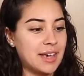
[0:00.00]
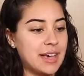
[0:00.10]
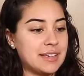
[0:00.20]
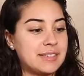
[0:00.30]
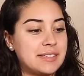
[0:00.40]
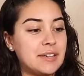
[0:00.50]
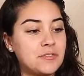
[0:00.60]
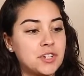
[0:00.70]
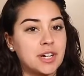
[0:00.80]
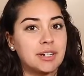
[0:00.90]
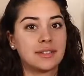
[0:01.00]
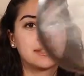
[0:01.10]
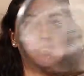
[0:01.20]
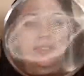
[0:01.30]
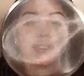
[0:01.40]
A sifter.
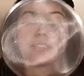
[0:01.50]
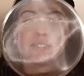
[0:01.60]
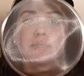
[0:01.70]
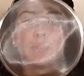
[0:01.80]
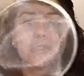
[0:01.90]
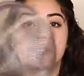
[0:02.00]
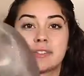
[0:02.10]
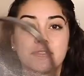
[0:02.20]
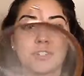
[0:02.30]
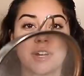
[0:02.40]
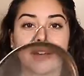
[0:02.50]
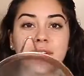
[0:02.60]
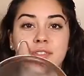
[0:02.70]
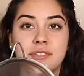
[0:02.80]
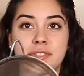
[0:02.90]
This is the biggest sifter I've
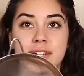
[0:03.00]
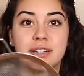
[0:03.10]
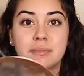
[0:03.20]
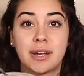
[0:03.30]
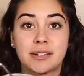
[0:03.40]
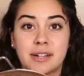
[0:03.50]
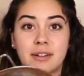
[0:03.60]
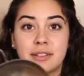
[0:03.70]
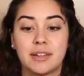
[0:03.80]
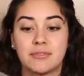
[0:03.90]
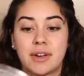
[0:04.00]
ever seen in my entire life.